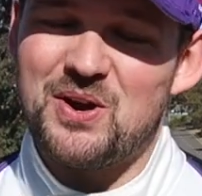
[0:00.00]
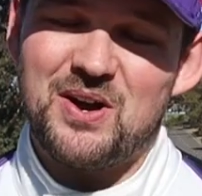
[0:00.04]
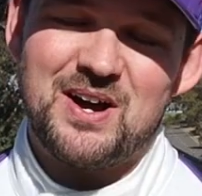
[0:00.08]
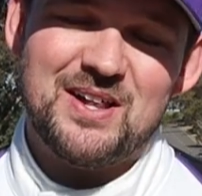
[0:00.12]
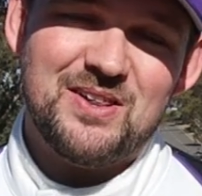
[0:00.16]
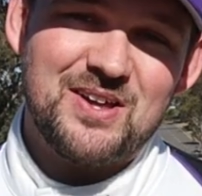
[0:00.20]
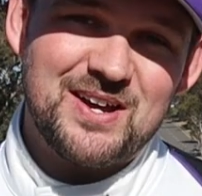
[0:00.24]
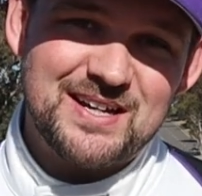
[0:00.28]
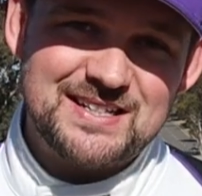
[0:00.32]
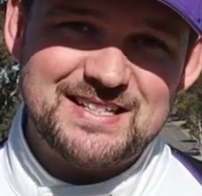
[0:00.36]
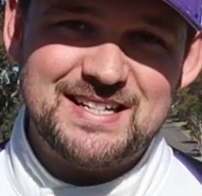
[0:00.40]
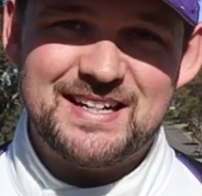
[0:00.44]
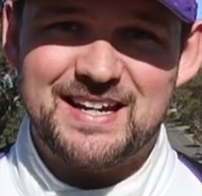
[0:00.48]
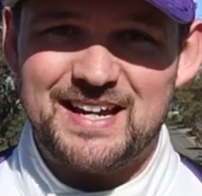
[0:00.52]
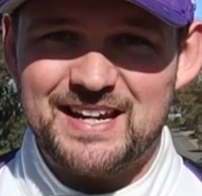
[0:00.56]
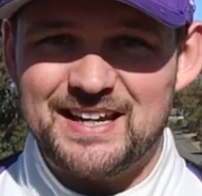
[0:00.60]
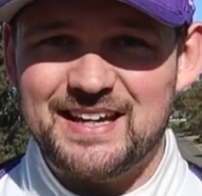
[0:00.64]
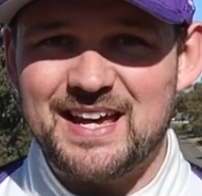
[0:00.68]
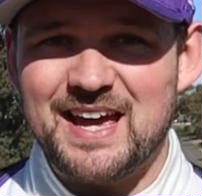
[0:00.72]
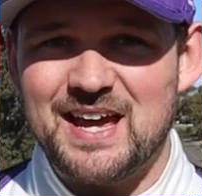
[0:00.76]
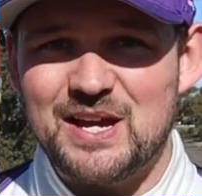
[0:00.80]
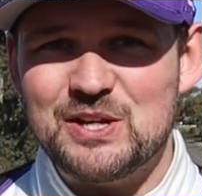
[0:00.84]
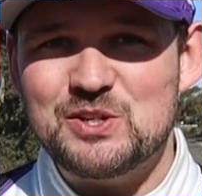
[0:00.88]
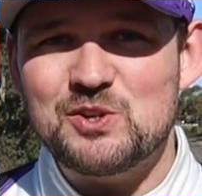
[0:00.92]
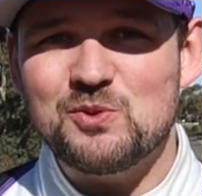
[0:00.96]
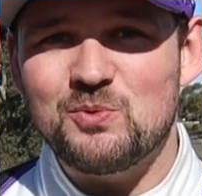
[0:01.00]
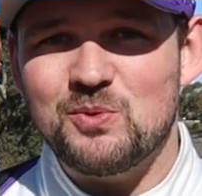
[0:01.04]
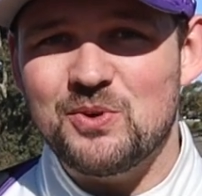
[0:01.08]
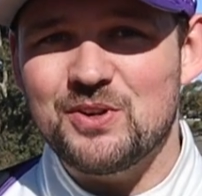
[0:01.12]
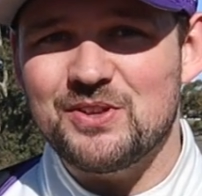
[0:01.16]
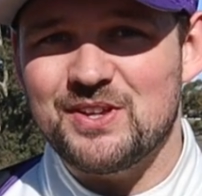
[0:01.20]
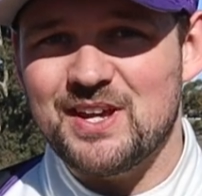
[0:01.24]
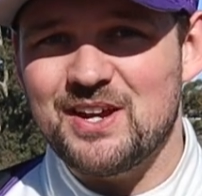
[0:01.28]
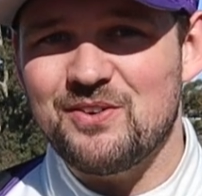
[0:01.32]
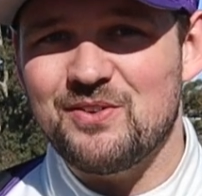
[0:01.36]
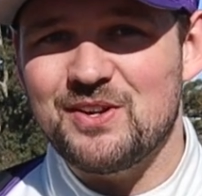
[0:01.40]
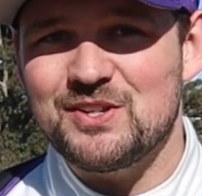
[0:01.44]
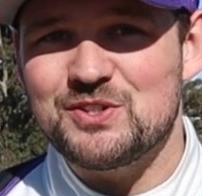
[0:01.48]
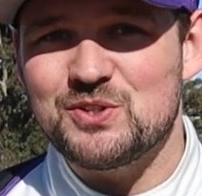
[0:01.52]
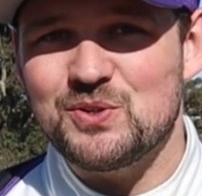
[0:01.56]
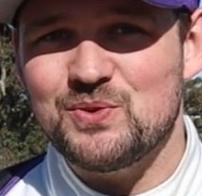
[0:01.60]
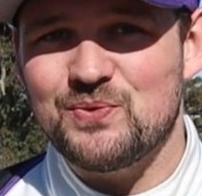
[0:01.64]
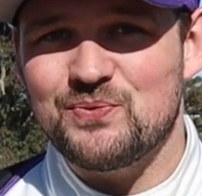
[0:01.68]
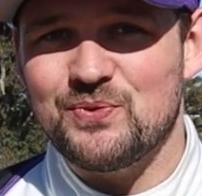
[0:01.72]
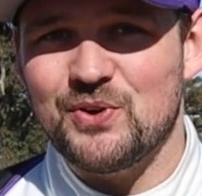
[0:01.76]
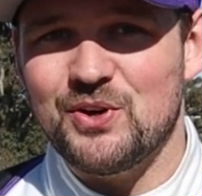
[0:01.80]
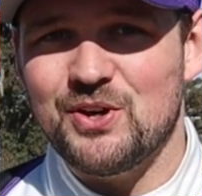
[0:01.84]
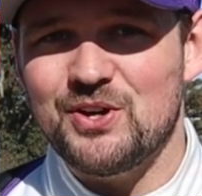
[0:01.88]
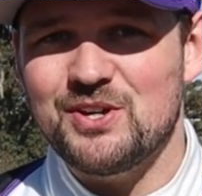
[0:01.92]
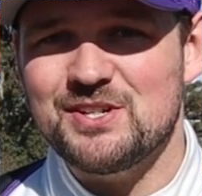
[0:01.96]
I like to get a gauge on what they're into
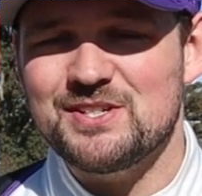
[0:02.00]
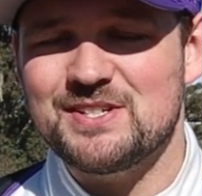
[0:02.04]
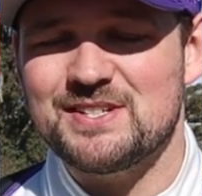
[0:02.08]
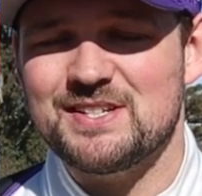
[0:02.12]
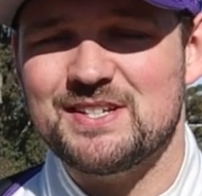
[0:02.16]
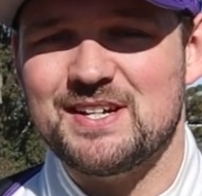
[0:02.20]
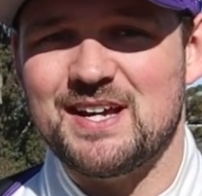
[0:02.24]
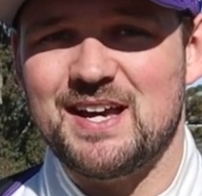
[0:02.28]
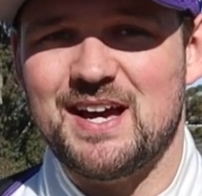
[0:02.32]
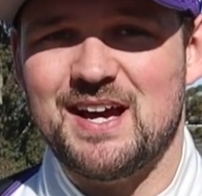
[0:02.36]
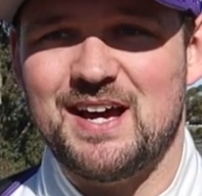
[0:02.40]
first.